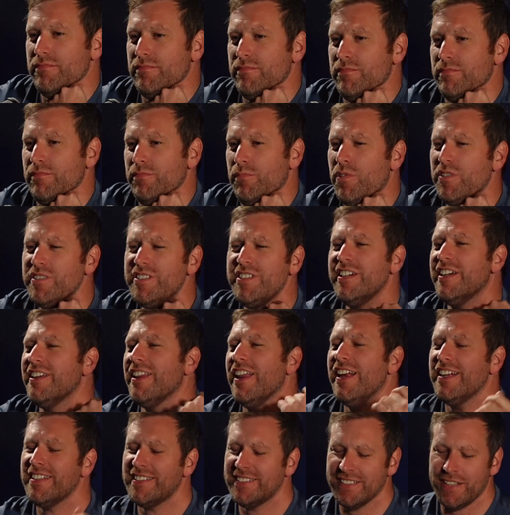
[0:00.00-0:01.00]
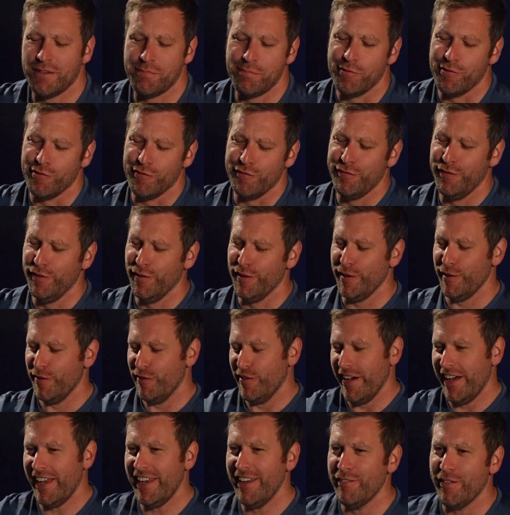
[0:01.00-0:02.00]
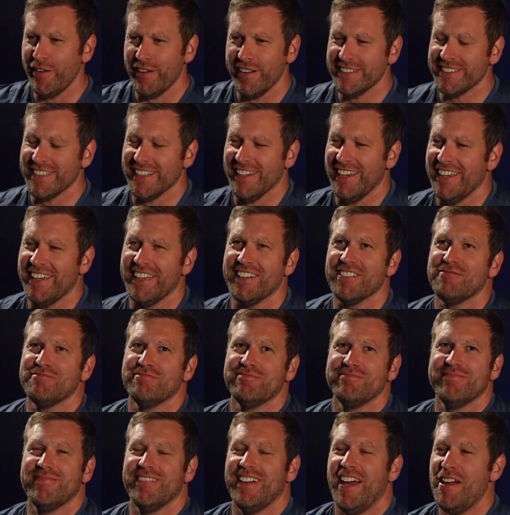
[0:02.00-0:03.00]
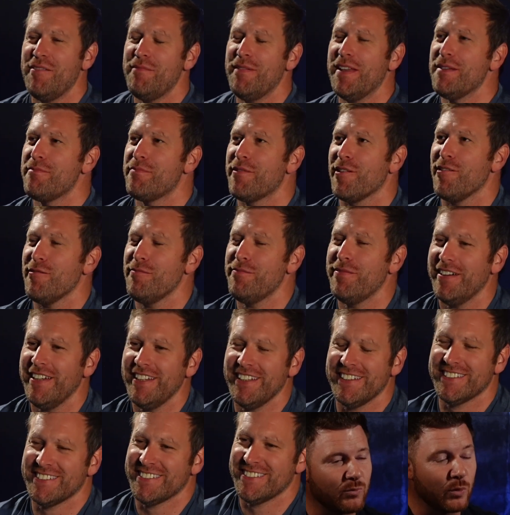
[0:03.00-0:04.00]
What do you class as a portfolio anyway? Is it like how many properties?